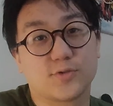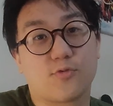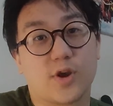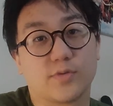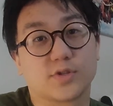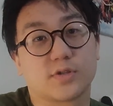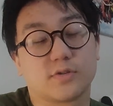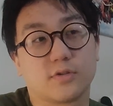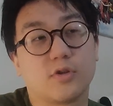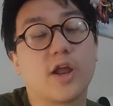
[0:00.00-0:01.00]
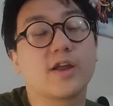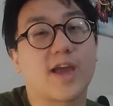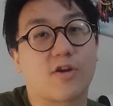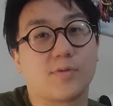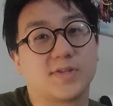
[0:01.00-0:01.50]
was recording was... No, I didn't
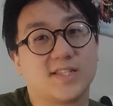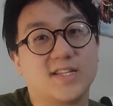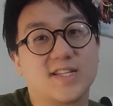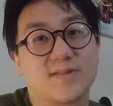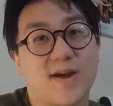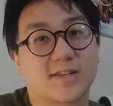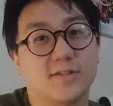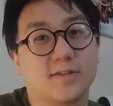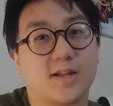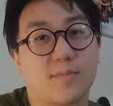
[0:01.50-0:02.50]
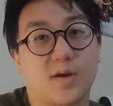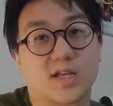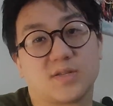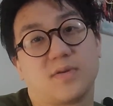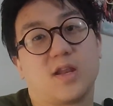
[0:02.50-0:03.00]
get cropped. I deleted it by accident
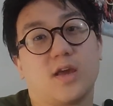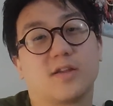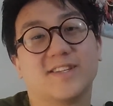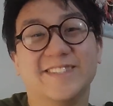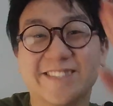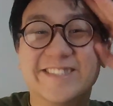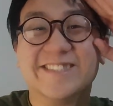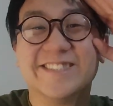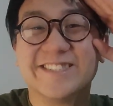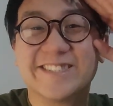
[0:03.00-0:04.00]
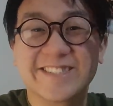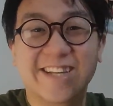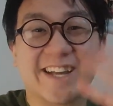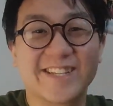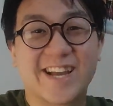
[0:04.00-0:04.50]
because I'm, I'm an idiot.
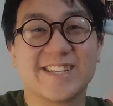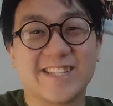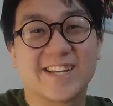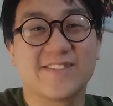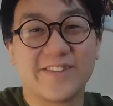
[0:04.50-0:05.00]
Catch you guys in the next